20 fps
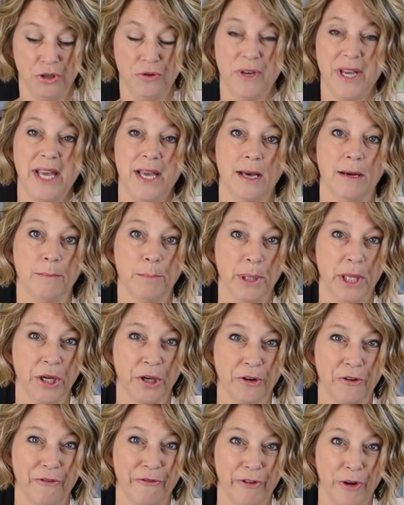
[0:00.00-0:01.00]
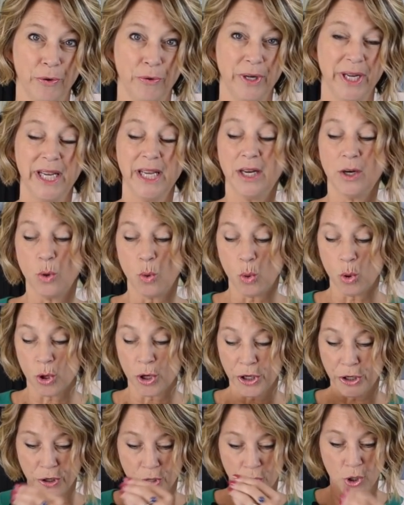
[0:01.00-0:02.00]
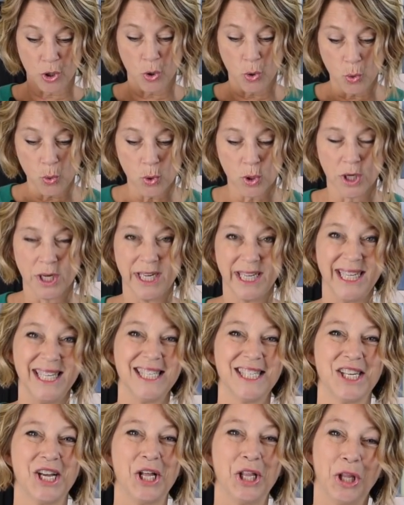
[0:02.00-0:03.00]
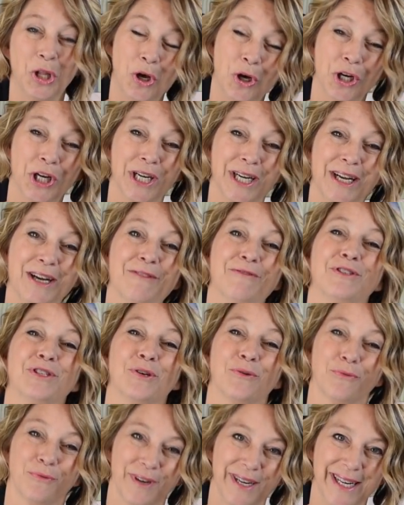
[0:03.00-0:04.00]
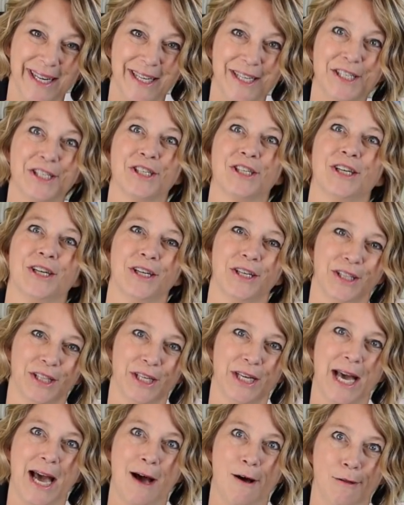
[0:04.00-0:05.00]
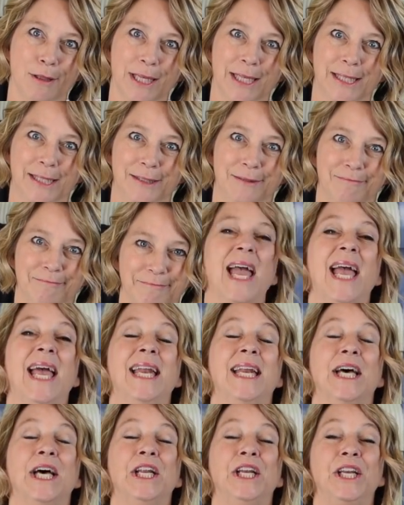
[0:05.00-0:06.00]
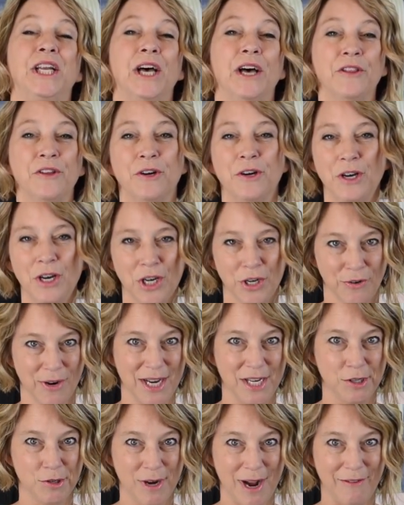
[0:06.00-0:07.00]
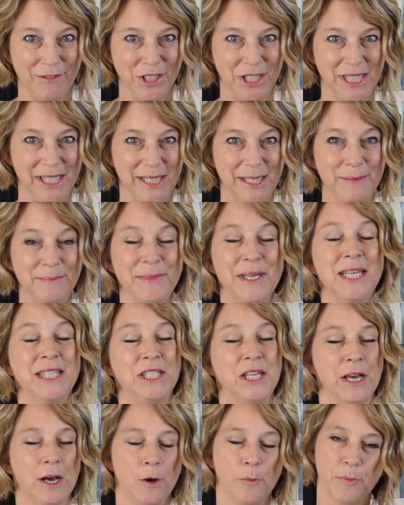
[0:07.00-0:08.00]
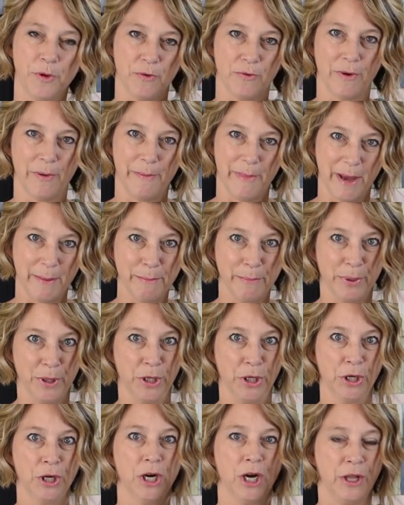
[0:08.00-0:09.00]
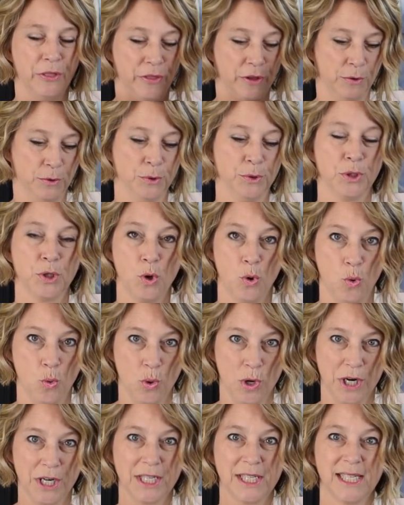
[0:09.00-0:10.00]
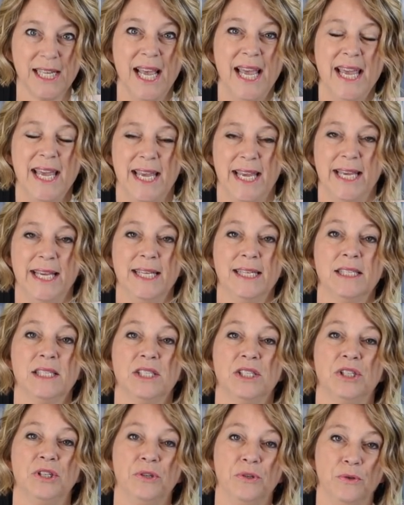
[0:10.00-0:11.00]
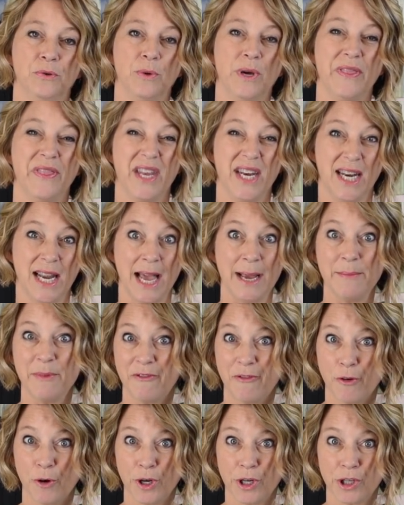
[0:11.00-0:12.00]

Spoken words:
you can't plug your phone in or your cord is not long enough to reach the outlet. And another great travel tip to help you remember those cords is to, the night before